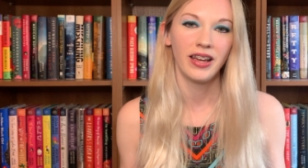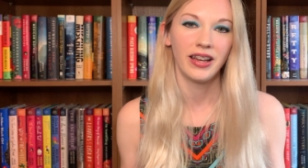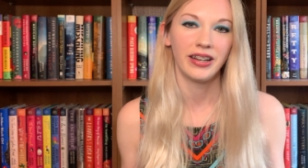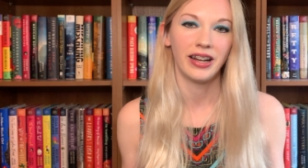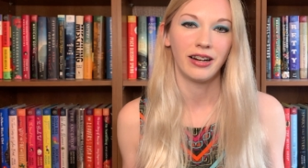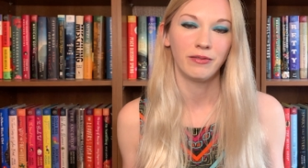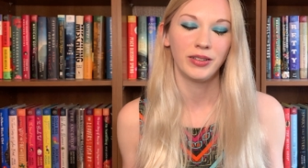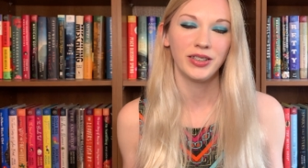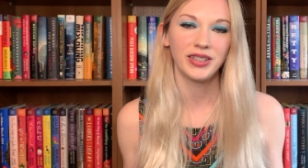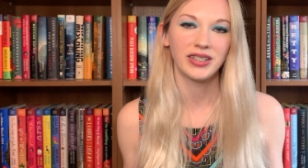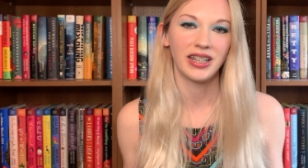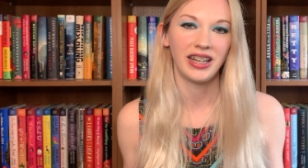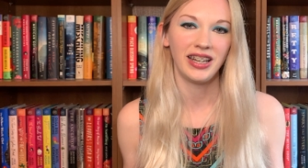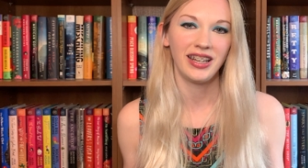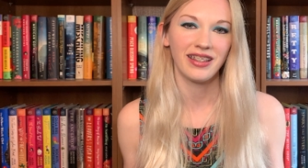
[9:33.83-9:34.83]
Now, I will
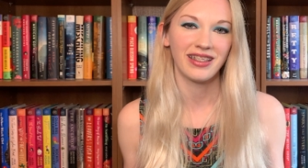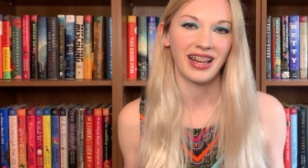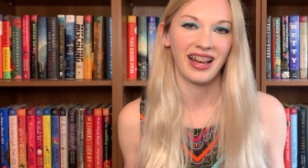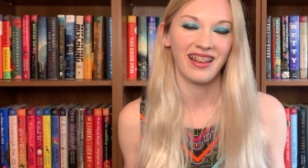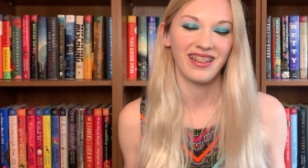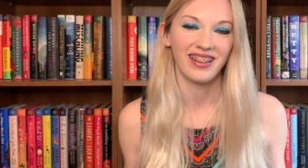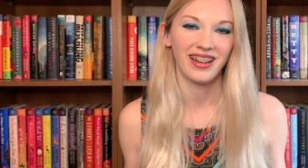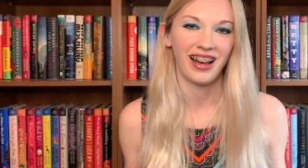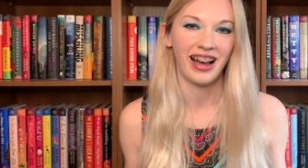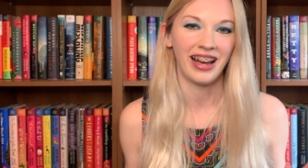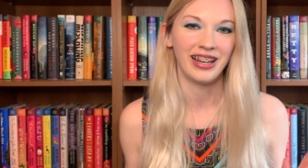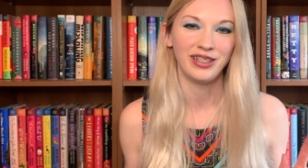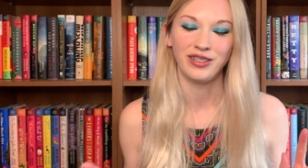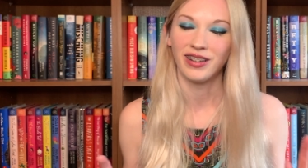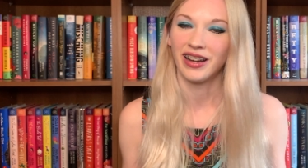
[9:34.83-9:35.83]
say that
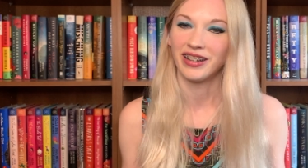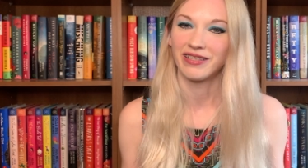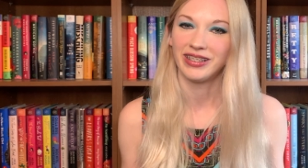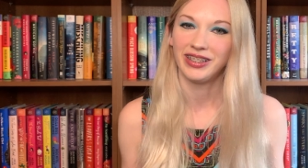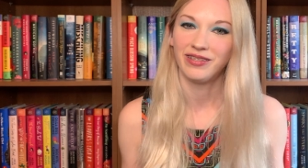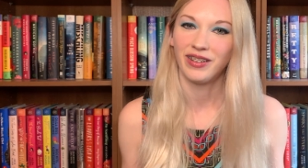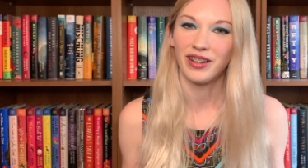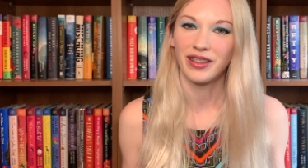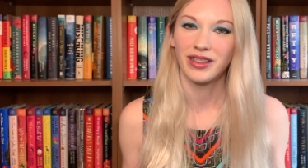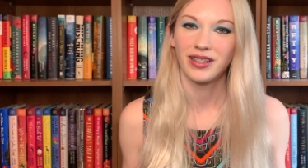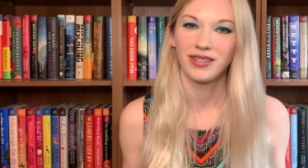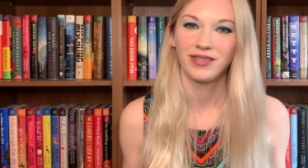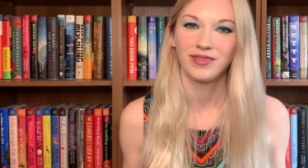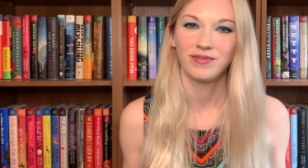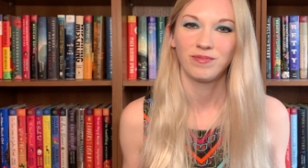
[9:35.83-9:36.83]
I do not agree with
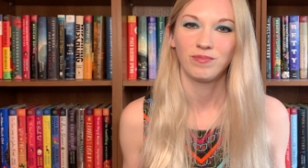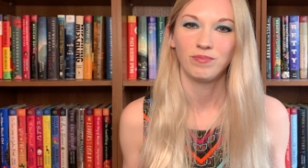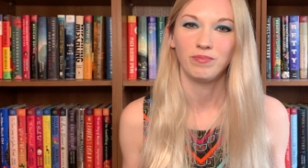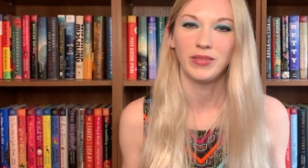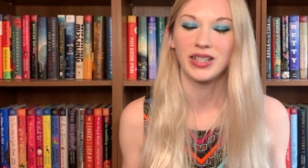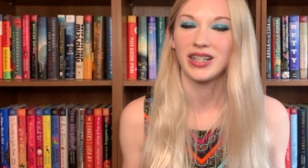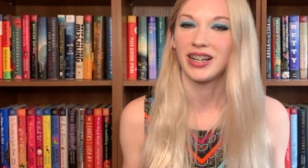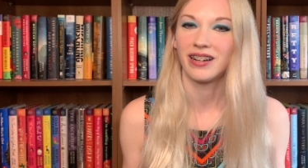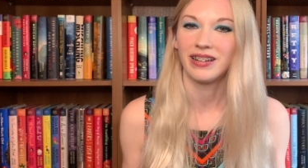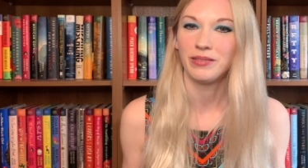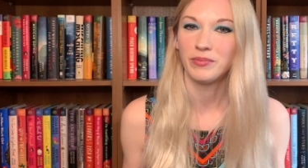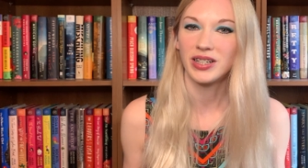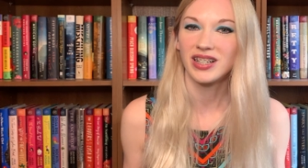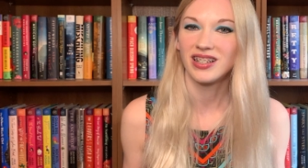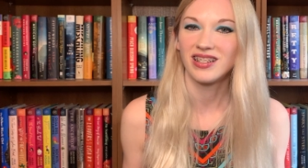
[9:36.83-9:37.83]
missionary
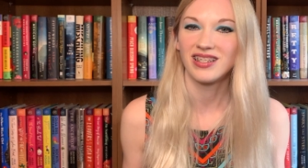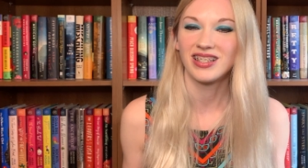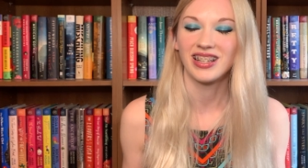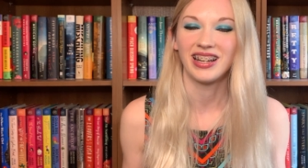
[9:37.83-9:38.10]
missions.